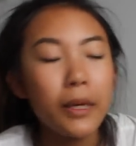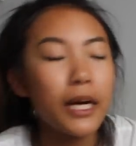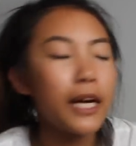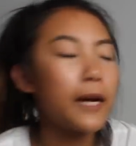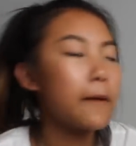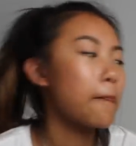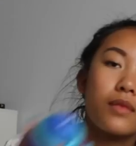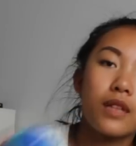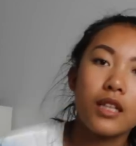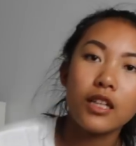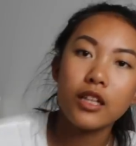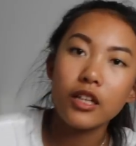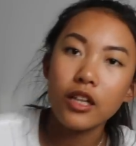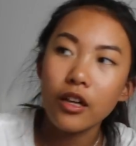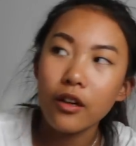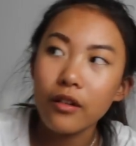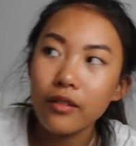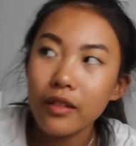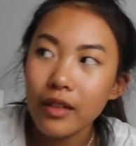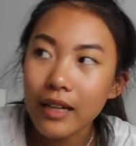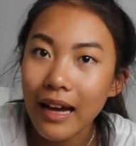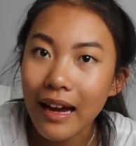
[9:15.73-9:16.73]
but you
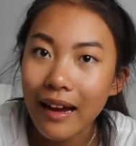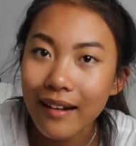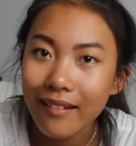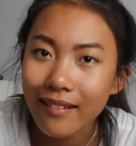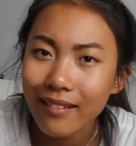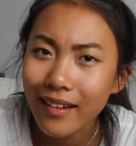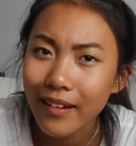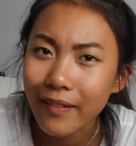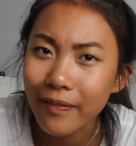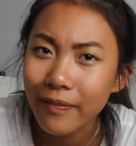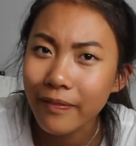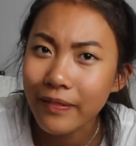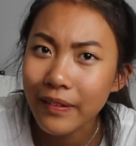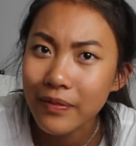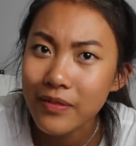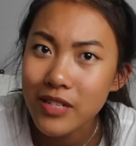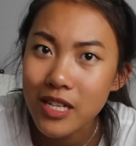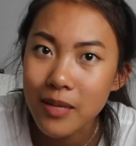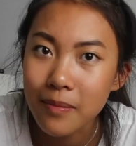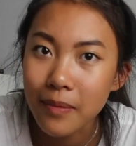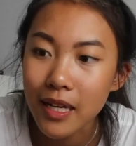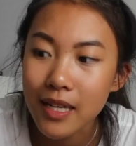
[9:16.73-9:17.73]
know, they're kind of like
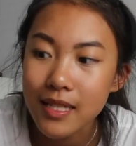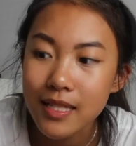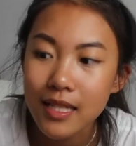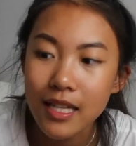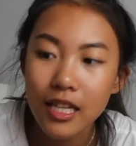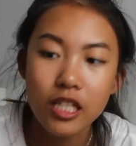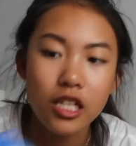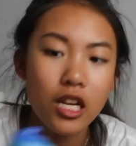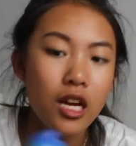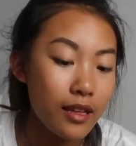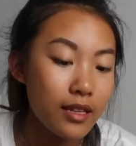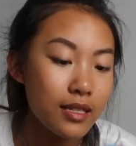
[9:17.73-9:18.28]
15 bucks each.